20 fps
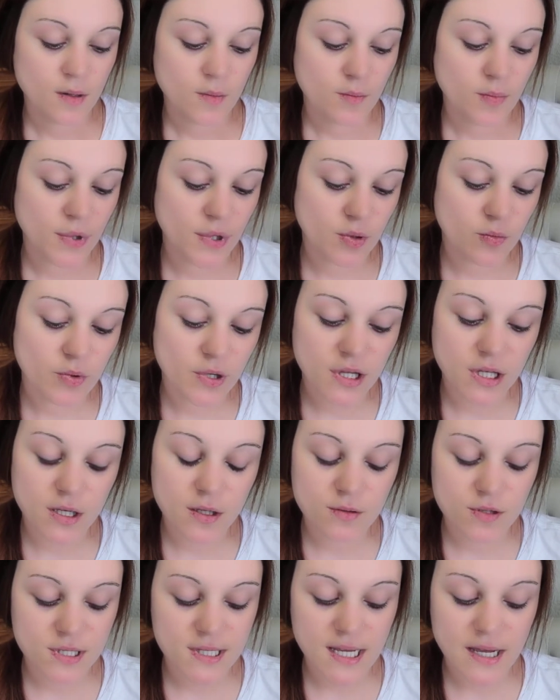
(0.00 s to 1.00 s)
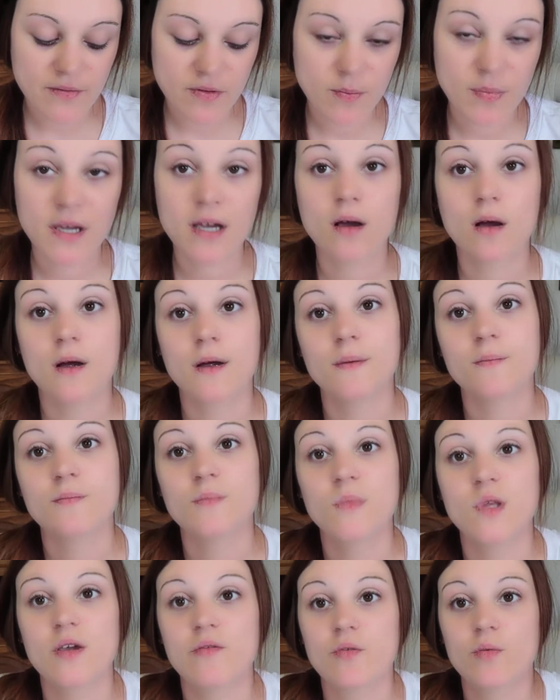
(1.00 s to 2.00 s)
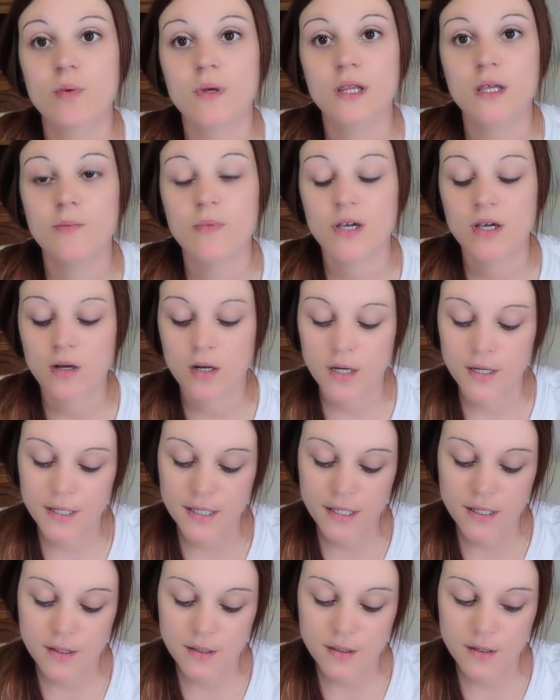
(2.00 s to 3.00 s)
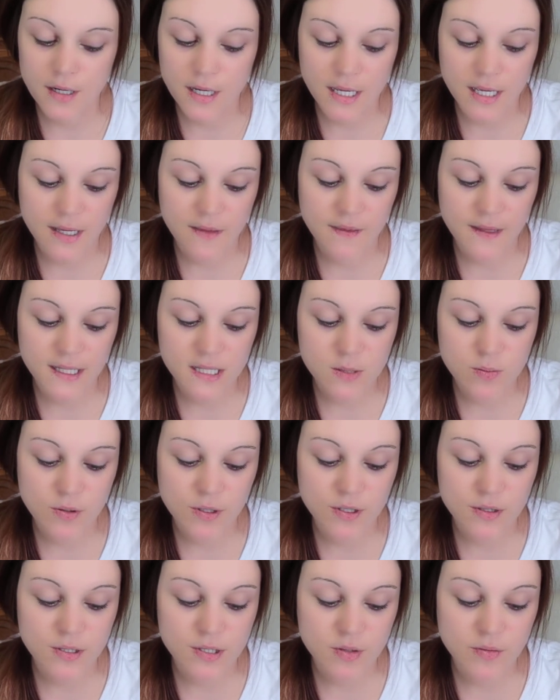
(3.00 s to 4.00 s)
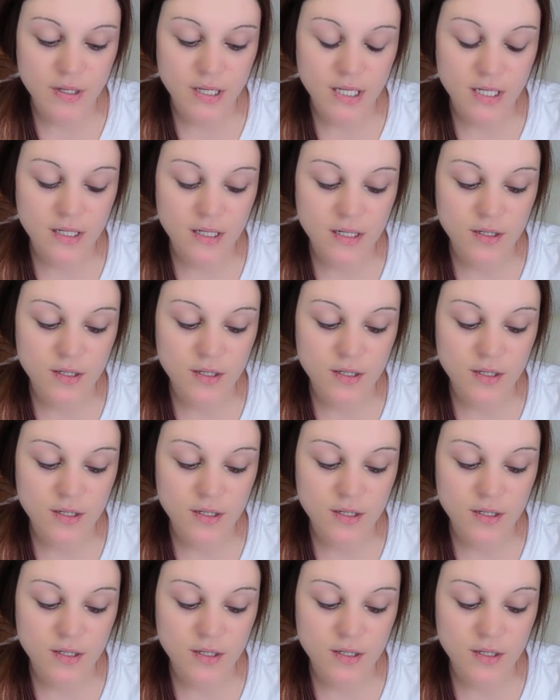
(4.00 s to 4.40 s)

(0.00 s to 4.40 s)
but really you just have a big heart. You have a really big heart here, and that's what you're doing.